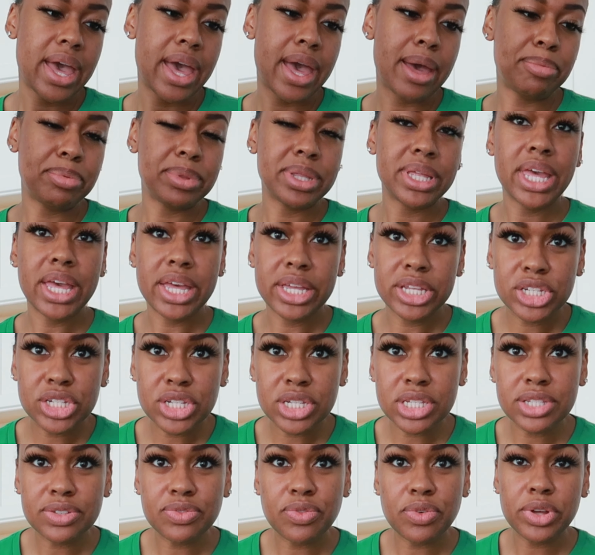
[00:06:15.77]

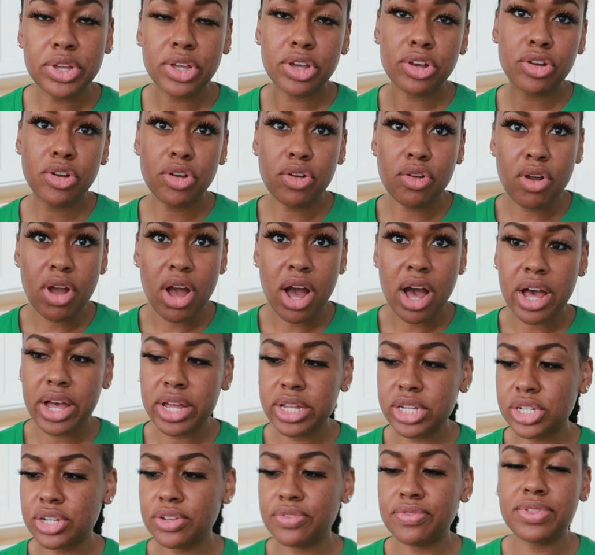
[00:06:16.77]
applications for your
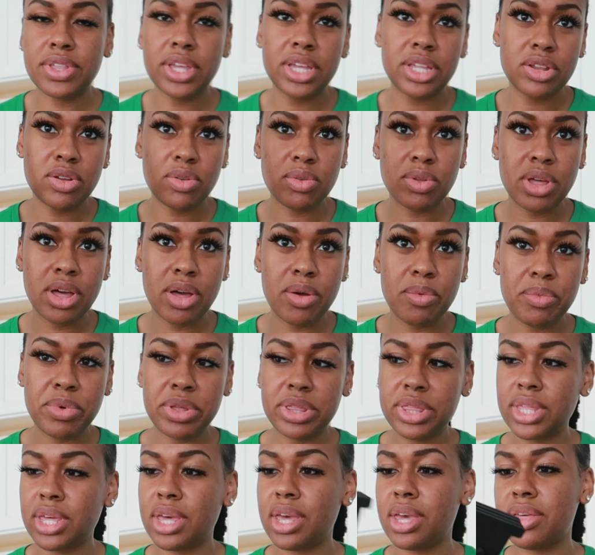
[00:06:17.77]
garage if they don't come
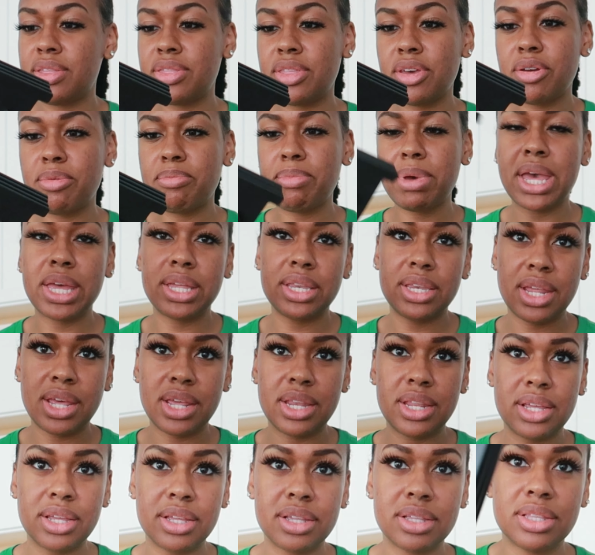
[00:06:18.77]
with it, and they're
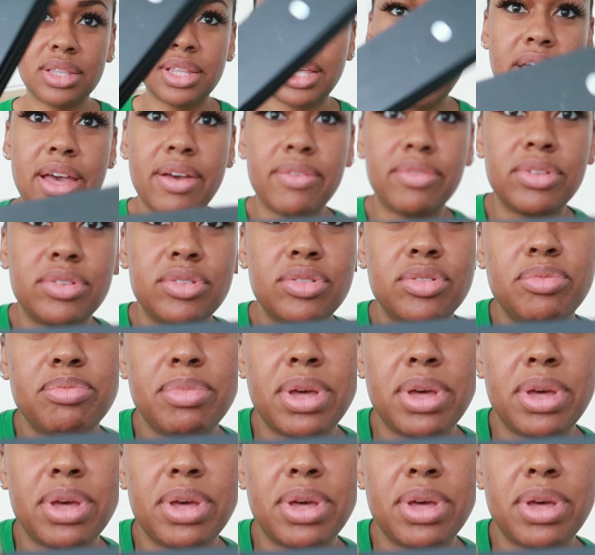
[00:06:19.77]
magnetic. They have little